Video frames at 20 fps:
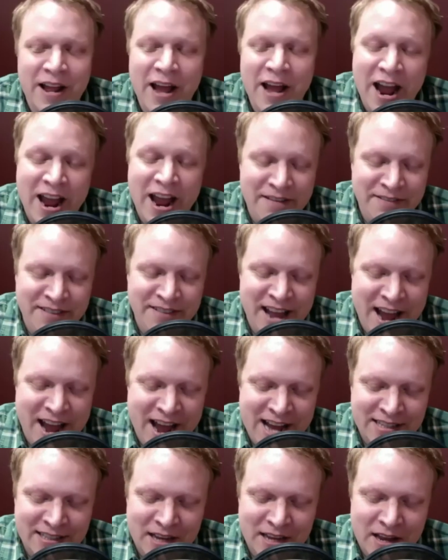I have to
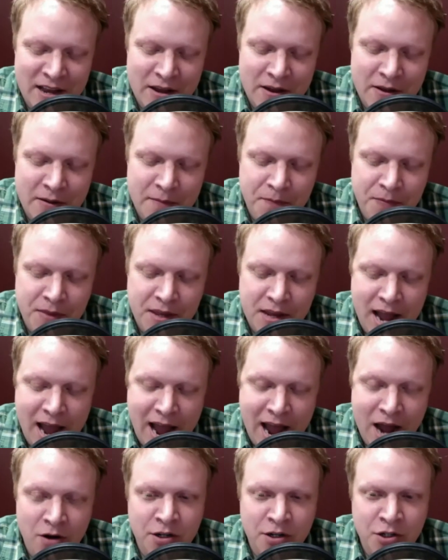ask,
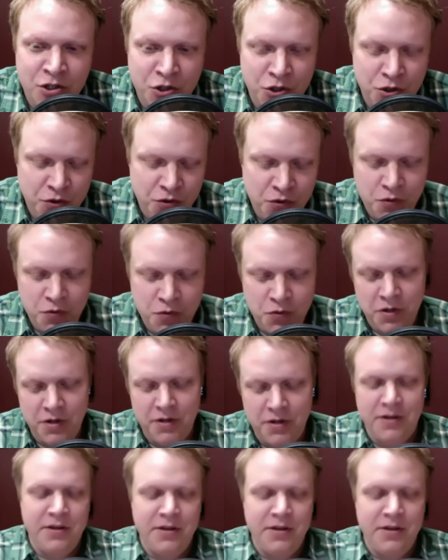how did you,